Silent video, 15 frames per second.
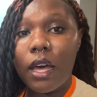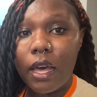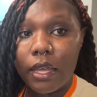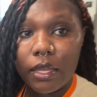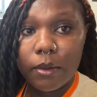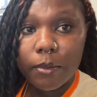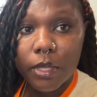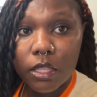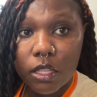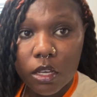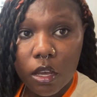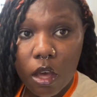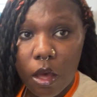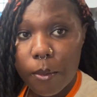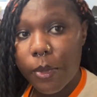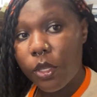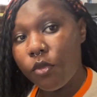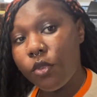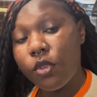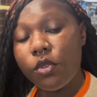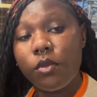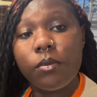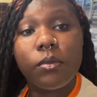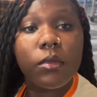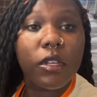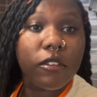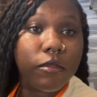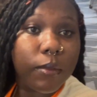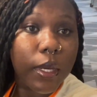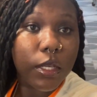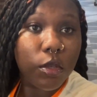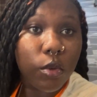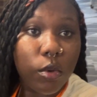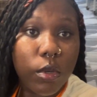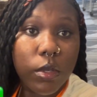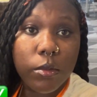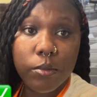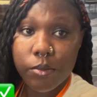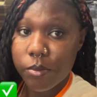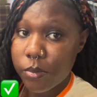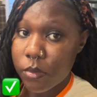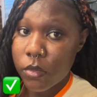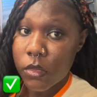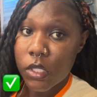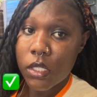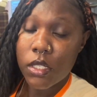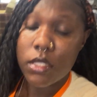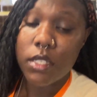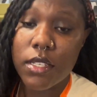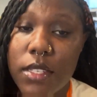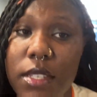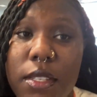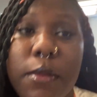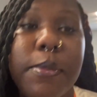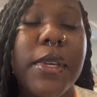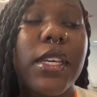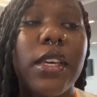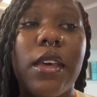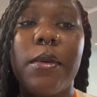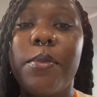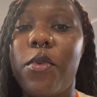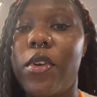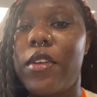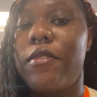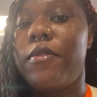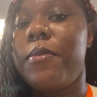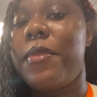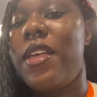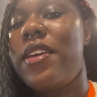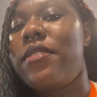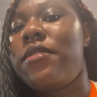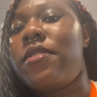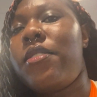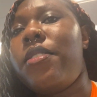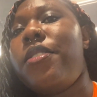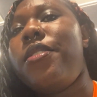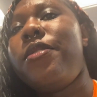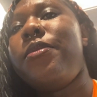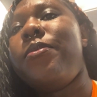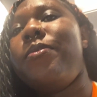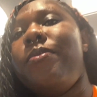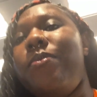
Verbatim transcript: I am in the common room of my dorm. This is a big upgrade from last year.